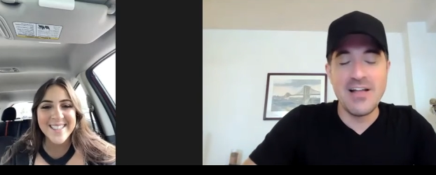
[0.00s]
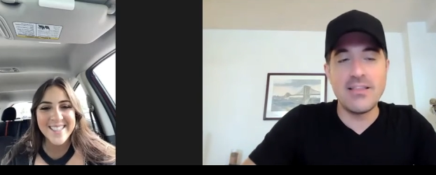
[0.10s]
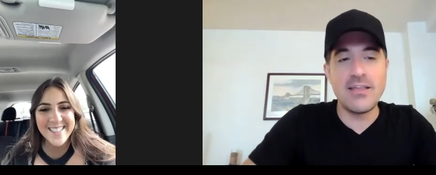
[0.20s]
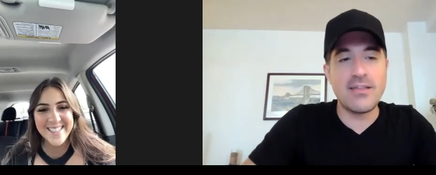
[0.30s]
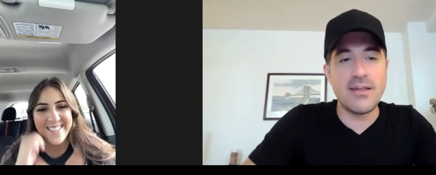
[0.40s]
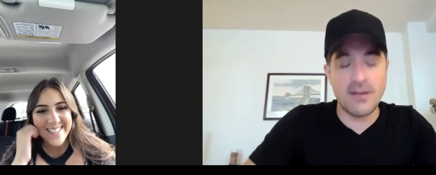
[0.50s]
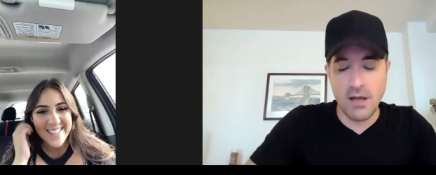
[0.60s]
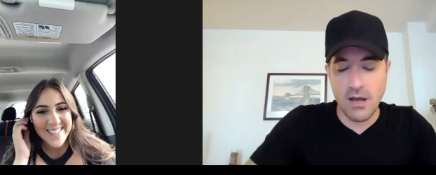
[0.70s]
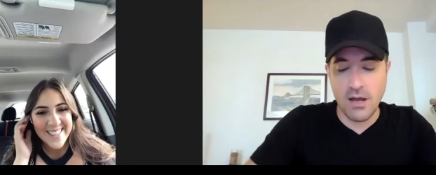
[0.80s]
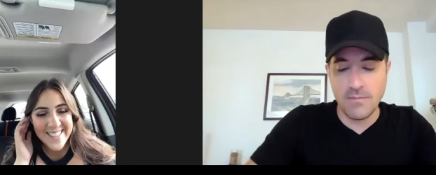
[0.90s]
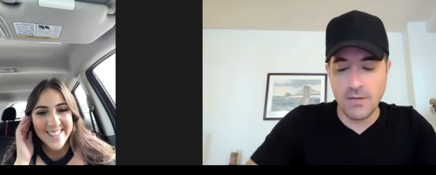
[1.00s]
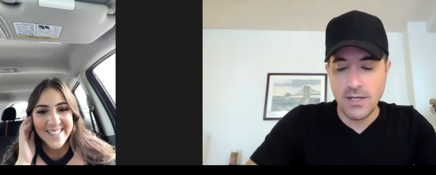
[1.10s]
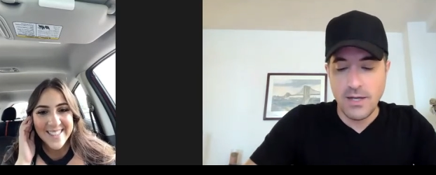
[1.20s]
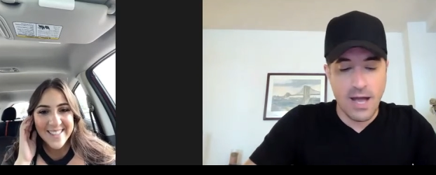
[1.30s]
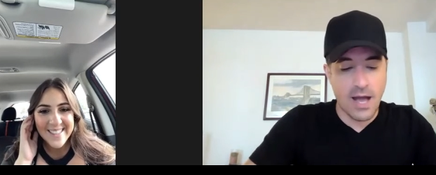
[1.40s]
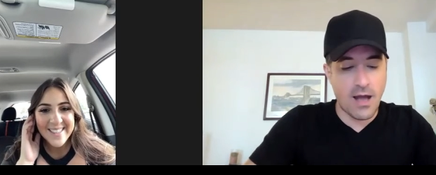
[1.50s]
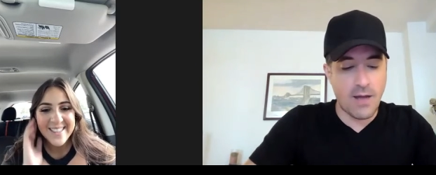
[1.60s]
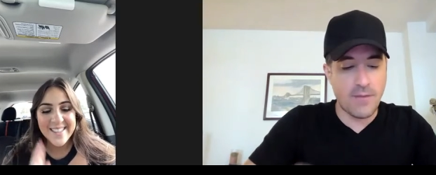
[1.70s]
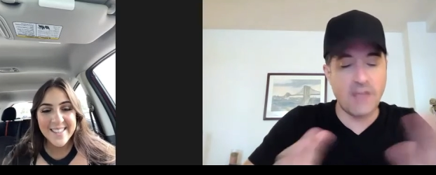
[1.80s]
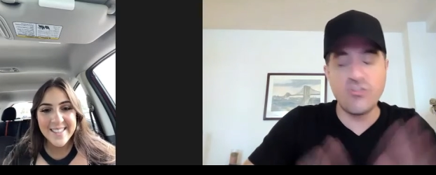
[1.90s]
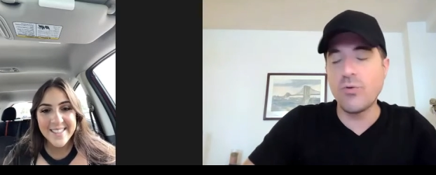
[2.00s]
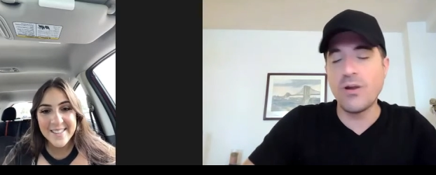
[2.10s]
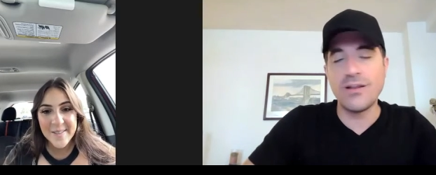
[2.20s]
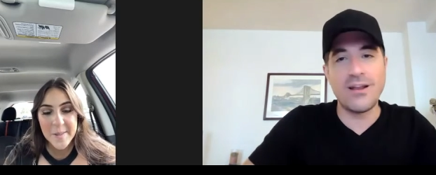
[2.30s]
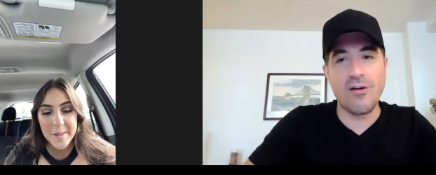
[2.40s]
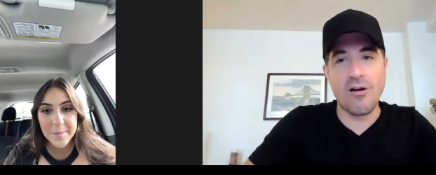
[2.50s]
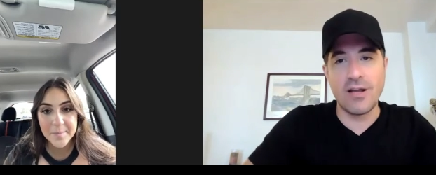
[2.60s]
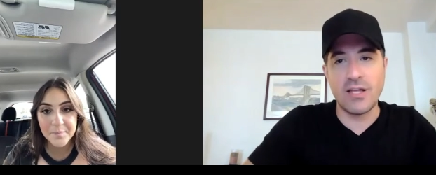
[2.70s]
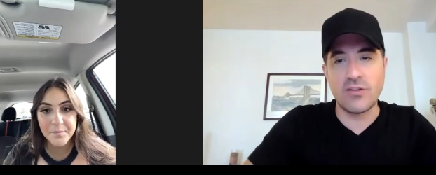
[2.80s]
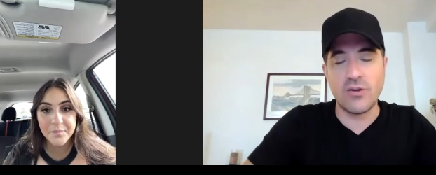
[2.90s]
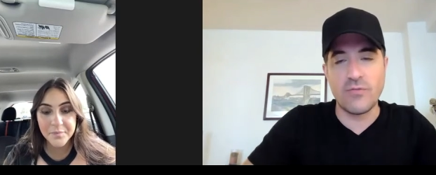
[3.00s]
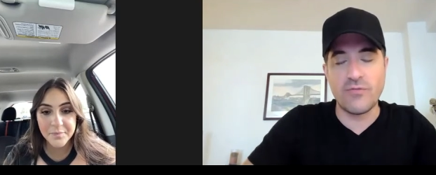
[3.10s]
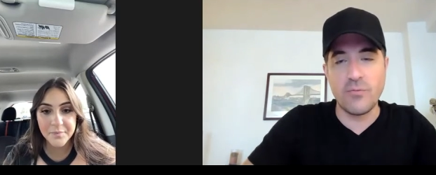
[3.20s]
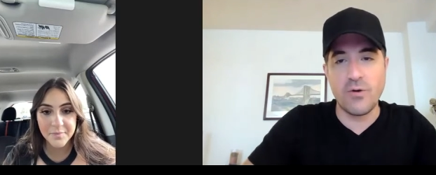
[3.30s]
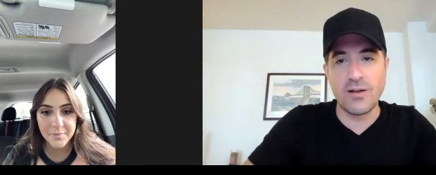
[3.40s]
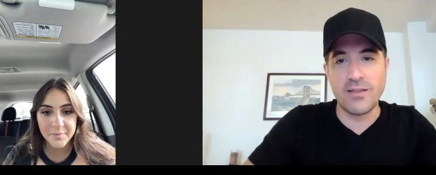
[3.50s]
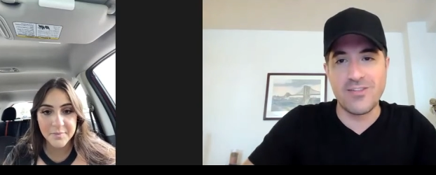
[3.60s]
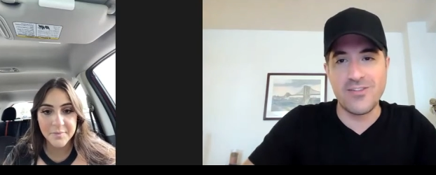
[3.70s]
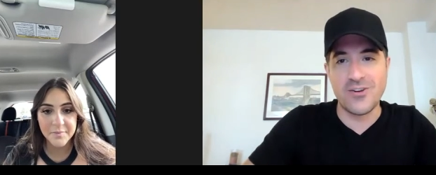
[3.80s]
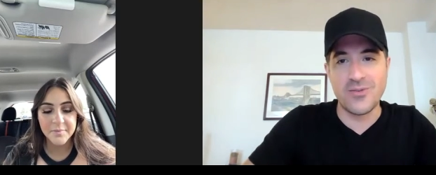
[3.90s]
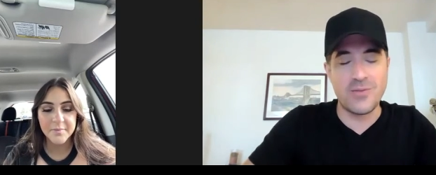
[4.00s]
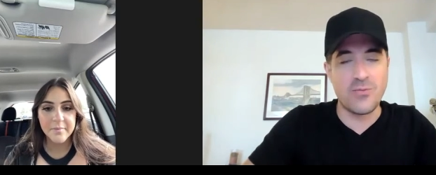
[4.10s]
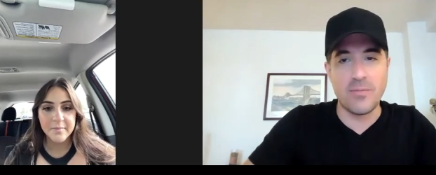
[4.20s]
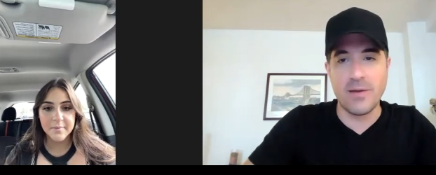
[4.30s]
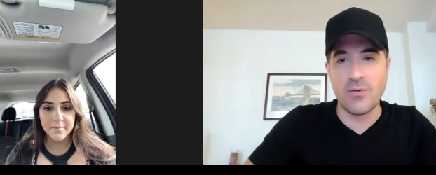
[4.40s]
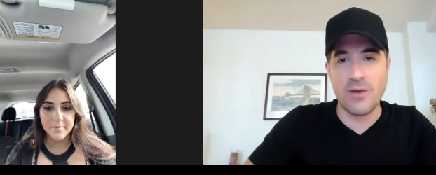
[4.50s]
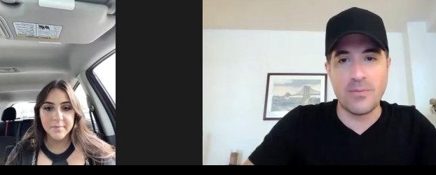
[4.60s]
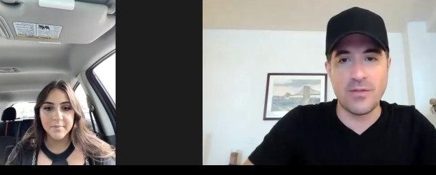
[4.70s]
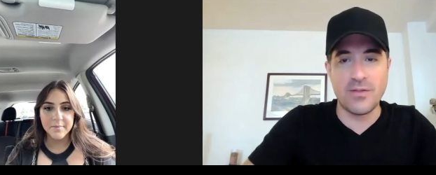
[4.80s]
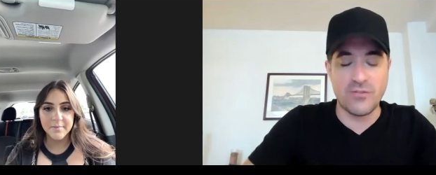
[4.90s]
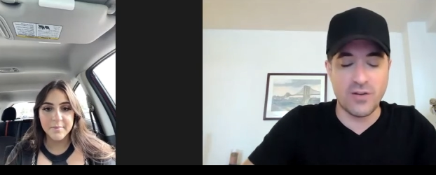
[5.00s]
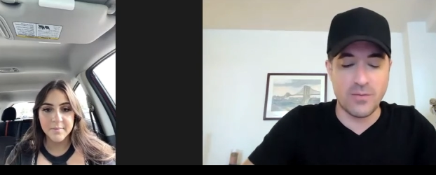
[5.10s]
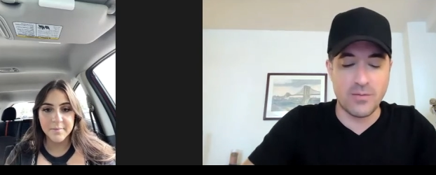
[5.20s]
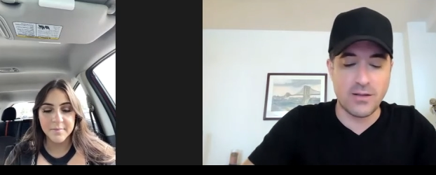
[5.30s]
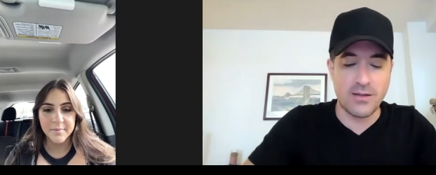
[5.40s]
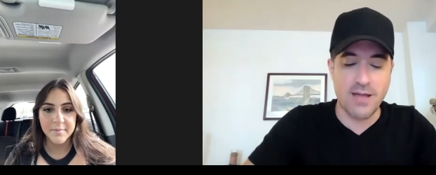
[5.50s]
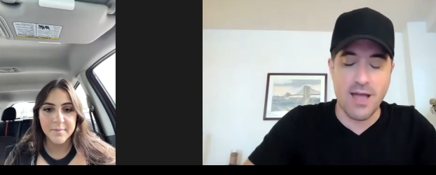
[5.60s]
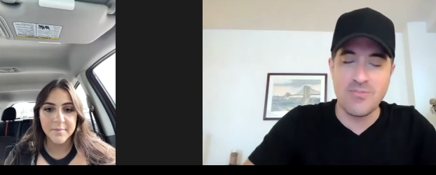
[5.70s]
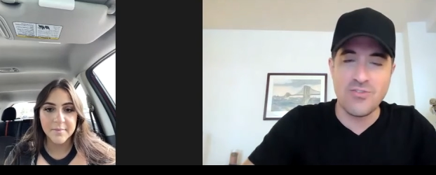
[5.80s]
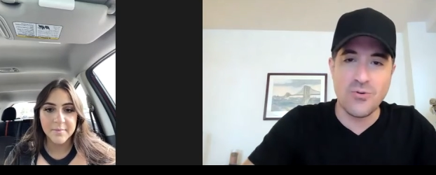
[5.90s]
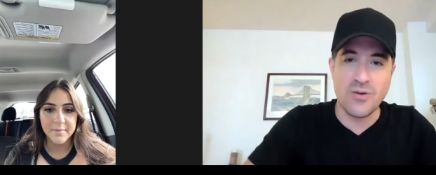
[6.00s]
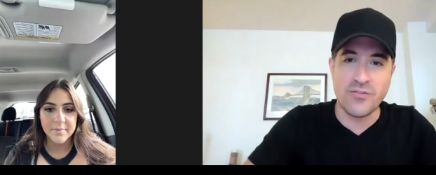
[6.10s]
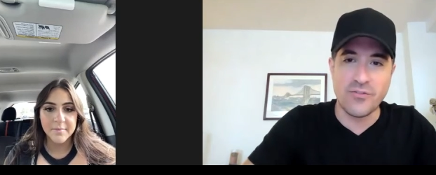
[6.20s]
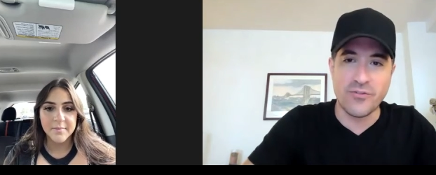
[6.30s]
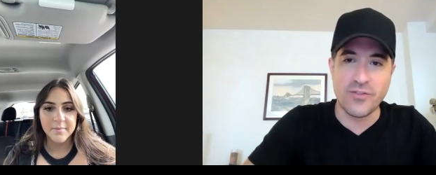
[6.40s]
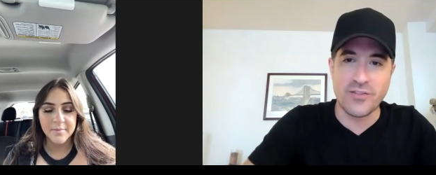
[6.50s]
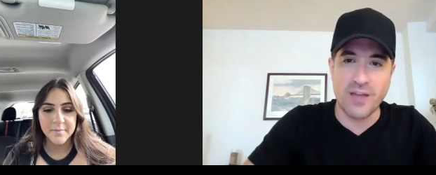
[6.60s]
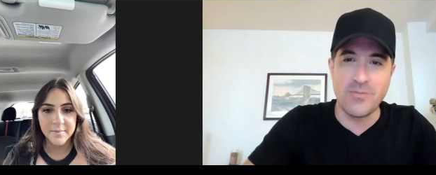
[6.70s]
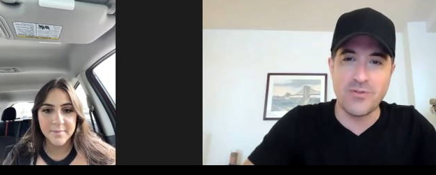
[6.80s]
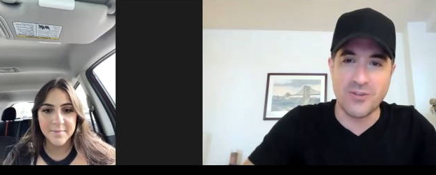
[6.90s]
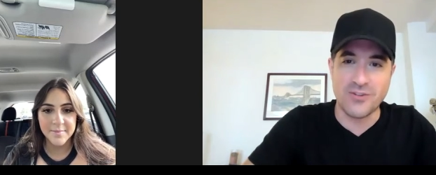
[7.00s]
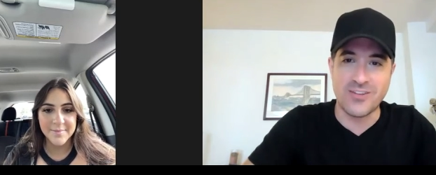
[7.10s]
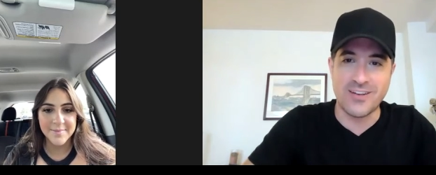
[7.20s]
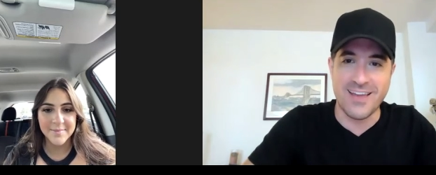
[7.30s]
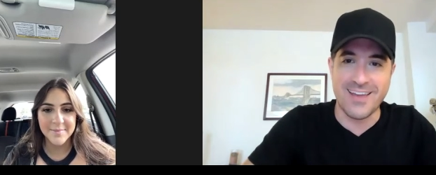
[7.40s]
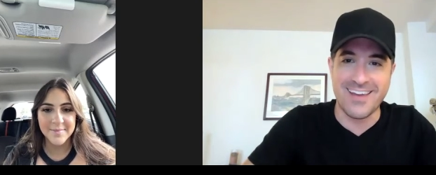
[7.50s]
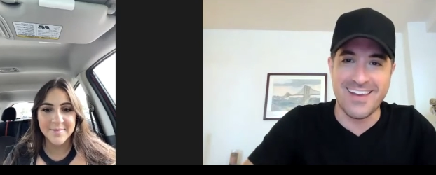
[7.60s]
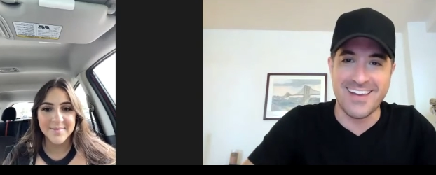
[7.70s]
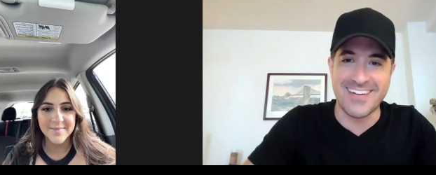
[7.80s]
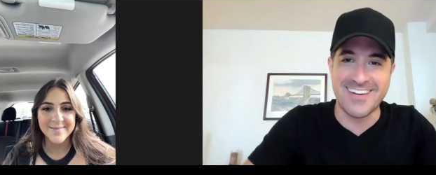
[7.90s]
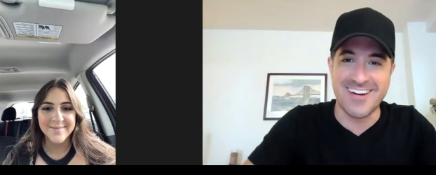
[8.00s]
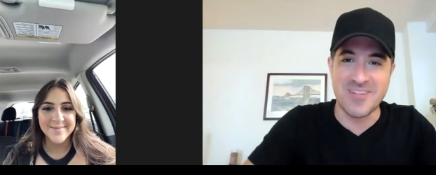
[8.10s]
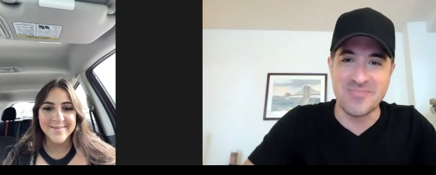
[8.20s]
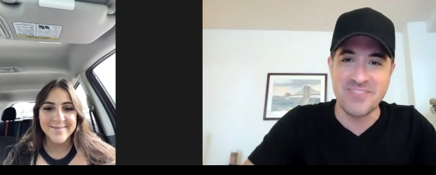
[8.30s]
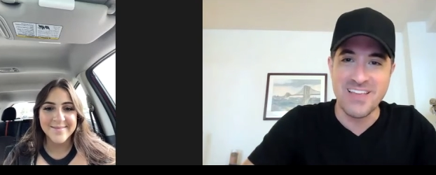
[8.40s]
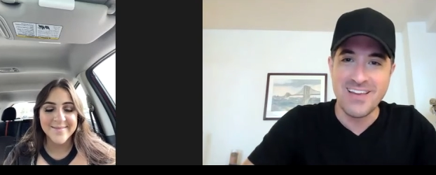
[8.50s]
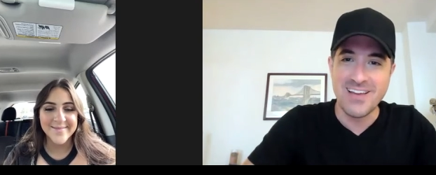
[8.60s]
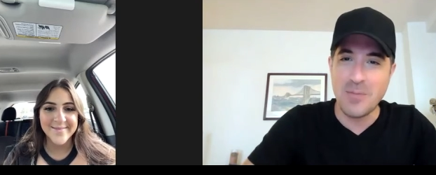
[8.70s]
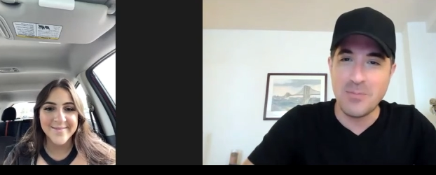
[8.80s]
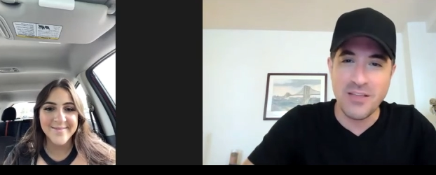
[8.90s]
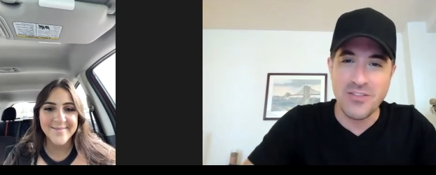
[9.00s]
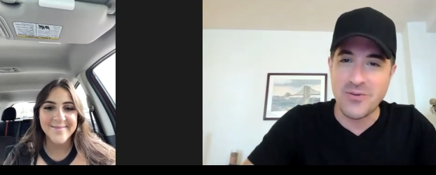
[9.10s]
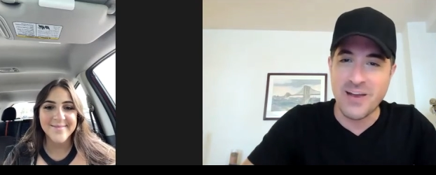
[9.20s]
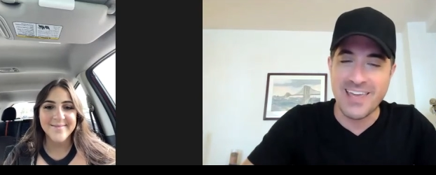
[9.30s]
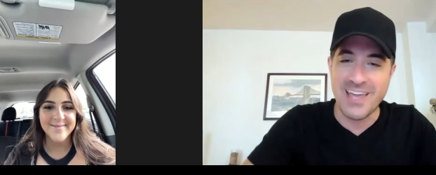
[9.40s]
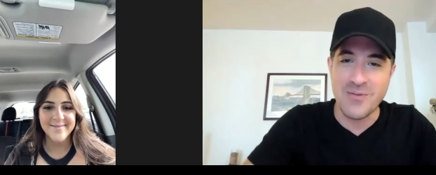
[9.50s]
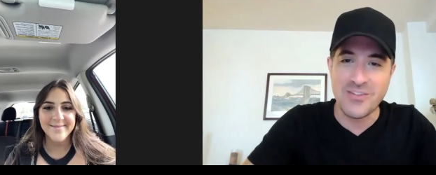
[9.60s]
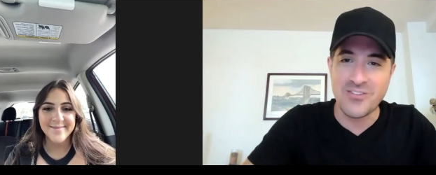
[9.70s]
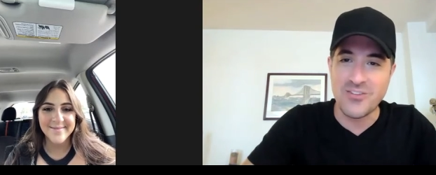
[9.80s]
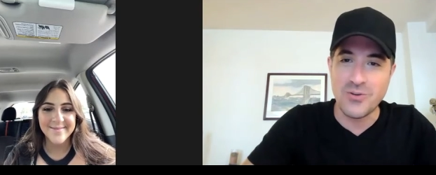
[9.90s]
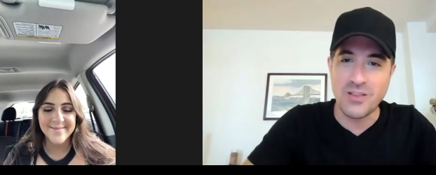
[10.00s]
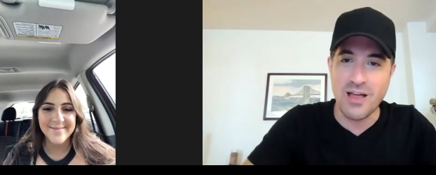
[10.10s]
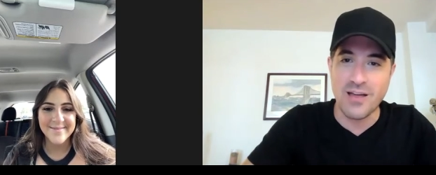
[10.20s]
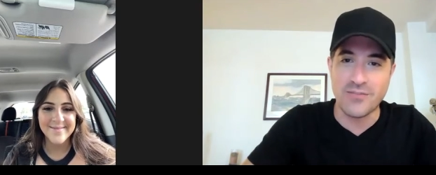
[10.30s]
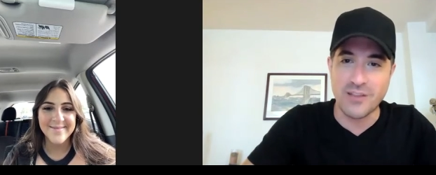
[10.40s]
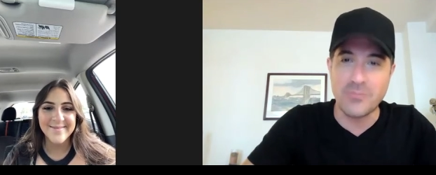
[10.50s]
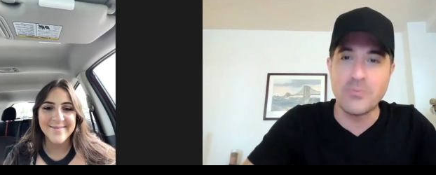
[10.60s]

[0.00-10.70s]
Speaker 1: Listen, um, um, I just want to let our audience know for more on Alissa, you can read more about her right below this video. But Alissa, I'm so grateful for the time you took today and um, God bless you. And I can't wait to see you live. Let's